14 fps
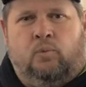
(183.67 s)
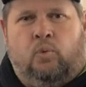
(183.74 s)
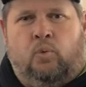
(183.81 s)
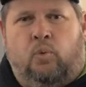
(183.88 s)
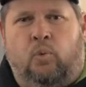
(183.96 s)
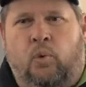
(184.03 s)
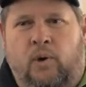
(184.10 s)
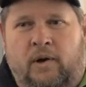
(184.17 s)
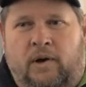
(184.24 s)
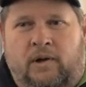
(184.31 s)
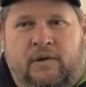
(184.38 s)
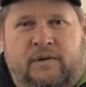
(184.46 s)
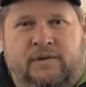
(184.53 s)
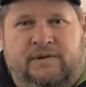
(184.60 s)

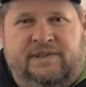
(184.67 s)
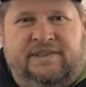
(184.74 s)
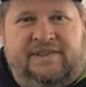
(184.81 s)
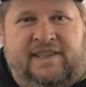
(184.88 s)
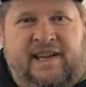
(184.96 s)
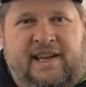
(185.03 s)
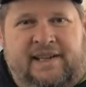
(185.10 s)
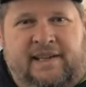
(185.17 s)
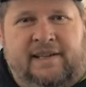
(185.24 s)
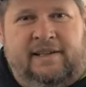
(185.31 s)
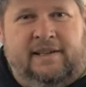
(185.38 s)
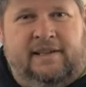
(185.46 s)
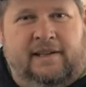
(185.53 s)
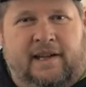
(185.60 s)
what, just kind
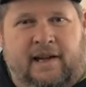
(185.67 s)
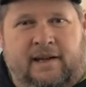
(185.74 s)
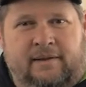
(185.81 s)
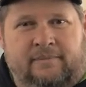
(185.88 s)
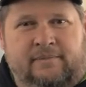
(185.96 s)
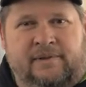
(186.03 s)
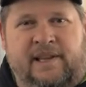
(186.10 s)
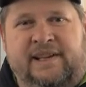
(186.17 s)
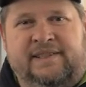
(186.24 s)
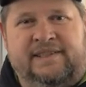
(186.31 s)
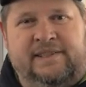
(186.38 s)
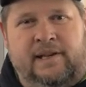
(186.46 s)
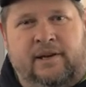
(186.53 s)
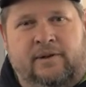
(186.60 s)
of um, let
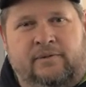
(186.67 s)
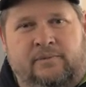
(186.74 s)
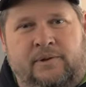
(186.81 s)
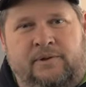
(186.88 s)
us know.